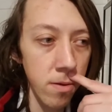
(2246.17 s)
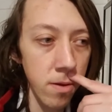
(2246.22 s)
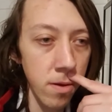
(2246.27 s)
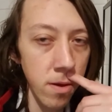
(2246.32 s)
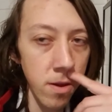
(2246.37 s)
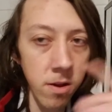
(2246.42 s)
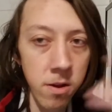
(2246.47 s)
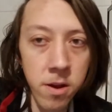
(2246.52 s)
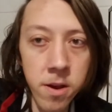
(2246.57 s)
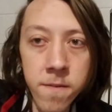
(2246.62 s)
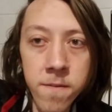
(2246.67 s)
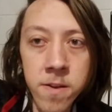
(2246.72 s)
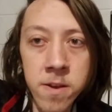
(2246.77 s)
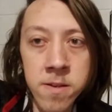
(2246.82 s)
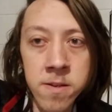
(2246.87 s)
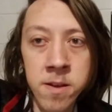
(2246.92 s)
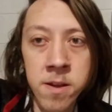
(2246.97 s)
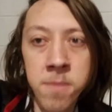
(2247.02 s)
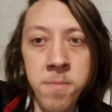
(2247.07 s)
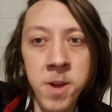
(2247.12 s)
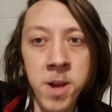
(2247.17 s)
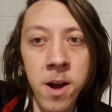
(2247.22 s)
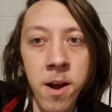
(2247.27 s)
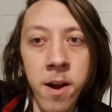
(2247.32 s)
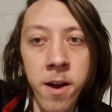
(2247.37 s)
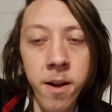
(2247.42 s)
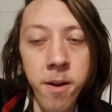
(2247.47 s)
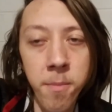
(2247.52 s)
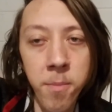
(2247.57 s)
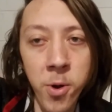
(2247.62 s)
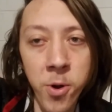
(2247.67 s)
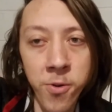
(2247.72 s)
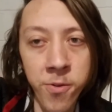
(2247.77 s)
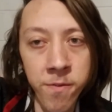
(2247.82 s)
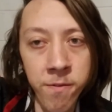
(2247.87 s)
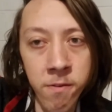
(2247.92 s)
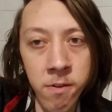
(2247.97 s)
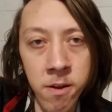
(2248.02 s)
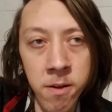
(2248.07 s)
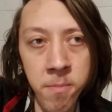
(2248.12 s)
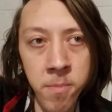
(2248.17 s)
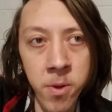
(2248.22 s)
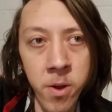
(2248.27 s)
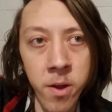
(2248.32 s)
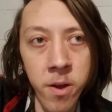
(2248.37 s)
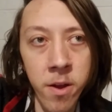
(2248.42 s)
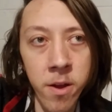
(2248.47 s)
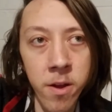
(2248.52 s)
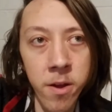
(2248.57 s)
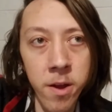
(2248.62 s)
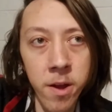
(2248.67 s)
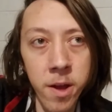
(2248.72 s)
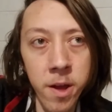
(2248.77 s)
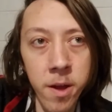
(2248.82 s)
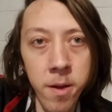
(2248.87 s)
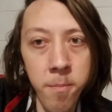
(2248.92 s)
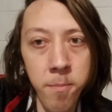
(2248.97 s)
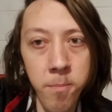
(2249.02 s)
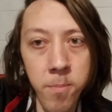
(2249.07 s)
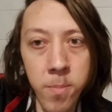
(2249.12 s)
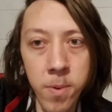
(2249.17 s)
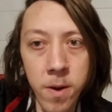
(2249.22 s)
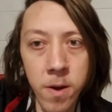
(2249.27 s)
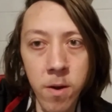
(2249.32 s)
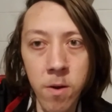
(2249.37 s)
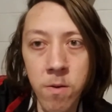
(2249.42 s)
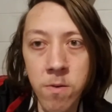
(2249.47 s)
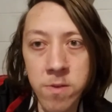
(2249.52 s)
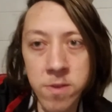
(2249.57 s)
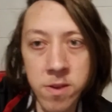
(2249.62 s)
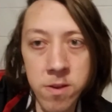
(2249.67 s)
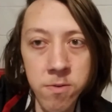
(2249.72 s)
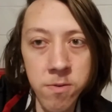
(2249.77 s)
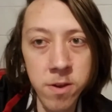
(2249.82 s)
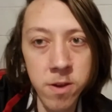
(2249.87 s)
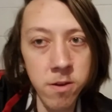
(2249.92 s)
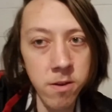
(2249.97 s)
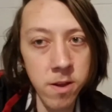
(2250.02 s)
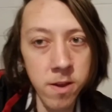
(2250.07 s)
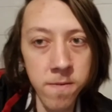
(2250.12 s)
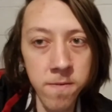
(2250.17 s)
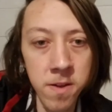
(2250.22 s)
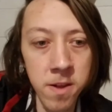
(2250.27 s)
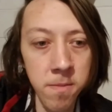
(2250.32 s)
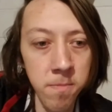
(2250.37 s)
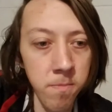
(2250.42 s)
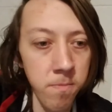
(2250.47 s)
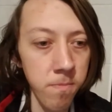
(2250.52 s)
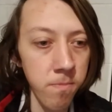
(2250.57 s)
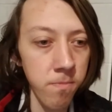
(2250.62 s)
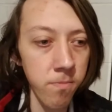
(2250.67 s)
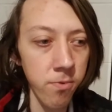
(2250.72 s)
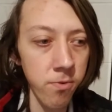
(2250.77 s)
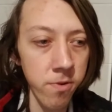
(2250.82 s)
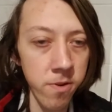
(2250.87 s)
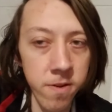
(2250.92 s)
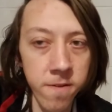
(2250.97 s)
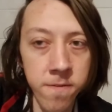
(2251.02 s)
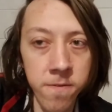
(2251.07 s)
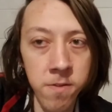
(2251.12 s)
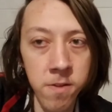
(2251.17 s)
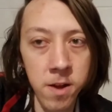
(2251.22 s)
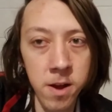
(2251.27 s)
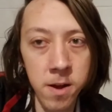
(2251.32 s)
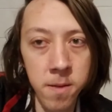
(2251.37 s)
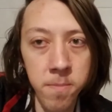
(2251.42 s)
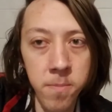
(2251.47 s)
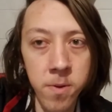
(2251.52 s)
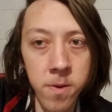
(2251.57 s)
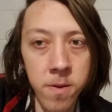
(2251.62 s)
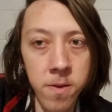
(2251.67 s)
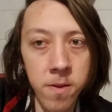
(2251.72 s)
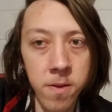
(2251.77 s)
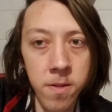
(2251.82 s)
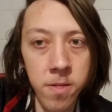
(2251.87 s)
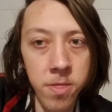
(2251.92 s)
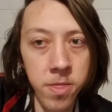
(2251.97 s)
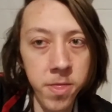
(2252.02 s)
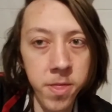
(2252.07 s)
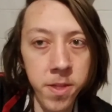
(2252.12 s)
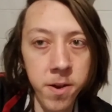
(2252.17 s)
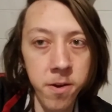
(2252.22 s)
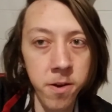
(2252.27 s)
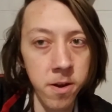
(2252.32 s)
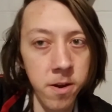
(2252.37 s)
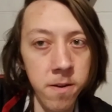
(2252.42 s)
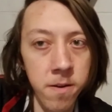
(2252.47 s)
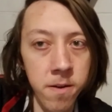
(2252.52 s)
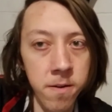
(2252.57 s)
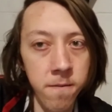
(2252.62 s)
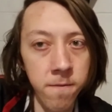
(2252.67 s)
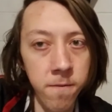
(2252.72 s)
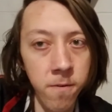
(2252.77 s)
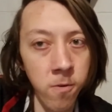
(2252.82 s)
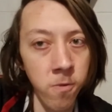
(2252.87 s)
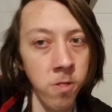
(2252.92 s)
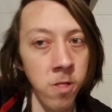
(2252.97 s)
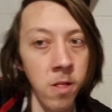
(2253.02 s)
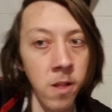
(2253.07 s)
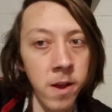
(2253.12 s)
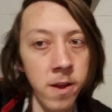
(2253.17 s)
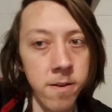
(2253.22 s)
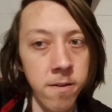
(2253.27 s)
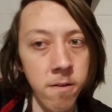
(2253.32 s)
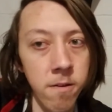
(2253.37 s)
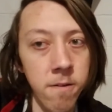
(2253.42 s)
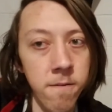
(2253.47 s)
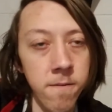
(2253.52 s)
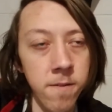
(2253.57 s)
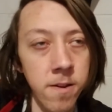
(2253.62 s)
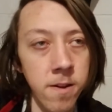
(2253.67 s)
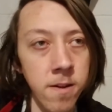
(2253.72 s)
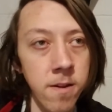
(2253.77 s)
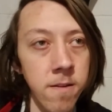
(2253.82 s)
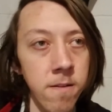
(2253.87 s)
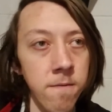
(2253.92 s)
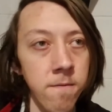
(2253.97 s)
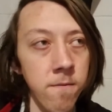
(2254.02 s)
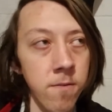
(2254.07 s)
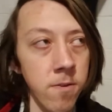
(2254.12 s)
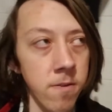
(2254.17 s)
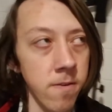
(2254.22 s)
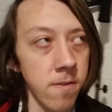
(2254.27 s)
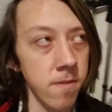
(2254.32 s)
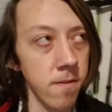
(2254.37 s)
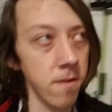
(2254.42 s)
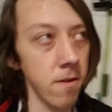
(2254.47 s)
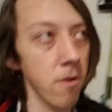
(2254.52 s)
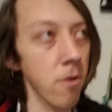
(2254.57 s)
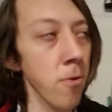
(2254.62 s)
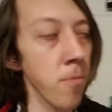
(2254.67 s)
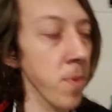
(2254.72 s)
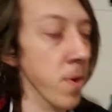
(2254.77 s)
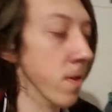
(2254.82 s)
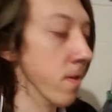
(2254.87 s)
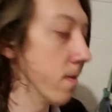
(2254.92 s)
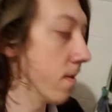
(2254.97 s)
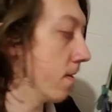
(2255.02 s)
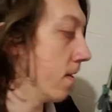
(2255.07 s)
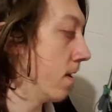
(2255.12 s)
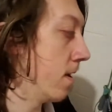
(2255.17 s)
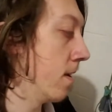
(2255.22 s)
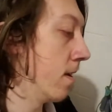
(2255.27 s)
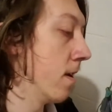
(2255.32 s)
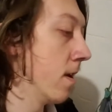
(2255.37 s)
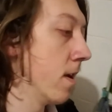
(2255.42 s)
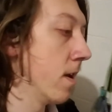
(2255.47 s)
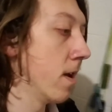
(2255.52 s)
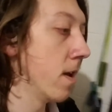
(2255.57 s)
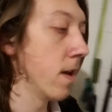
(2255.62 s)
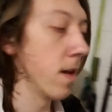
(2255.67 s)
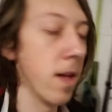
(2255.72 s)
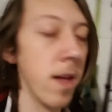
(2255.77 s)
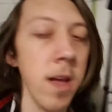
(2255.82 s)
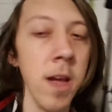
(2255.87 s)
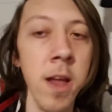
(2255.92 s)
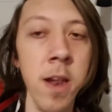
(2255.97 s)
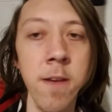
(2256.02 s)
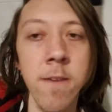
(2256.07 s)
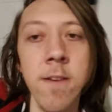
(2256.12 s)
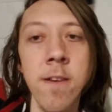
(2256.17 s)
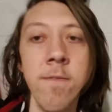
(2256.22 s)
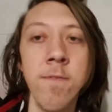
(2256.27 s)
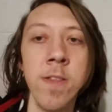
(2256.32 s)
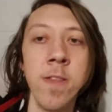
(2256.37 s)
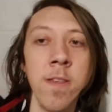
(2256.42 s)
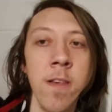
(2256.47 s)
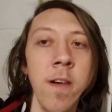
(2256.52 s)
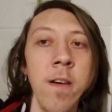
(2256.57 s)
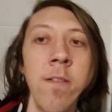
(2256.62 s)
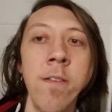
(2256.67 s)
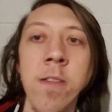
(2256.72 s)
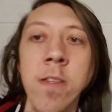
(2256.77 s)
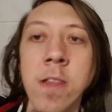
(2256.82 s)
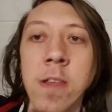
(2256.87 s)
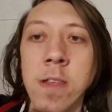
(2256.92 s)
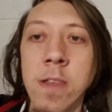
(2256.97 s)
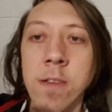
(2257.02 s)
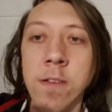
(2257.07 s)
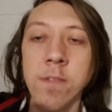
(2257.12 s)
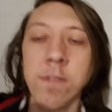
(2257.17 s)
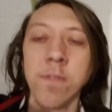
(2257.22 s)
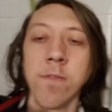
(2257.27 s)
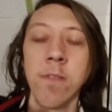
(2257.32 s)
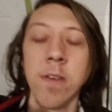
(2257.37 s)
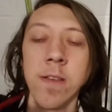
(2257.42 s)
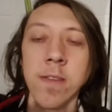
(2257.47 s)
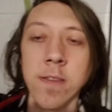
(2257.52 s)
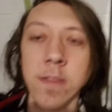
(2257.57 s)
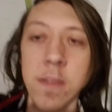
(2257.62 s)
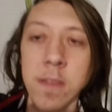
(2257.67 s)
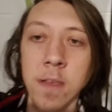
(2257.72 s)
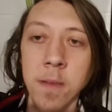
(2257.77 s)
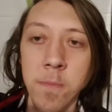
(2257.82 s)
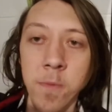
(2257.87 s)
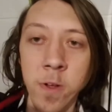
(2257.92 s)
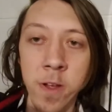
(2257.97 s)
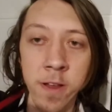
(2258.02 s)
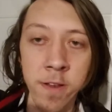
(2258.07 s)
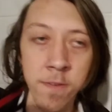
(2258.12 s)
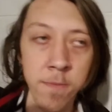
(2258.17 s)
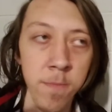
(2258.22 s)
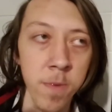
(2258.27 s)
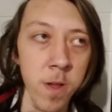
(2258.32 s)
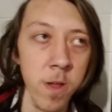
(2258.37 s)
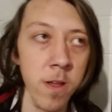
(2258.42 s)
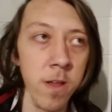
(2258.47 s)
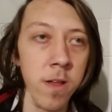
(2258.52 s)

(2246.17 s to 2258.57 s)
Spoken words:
your EV is going to be higher post flop, but also your EV pre flop, they're going to fold less often versus your open. So then kind of evens out and then you just raise the same range. But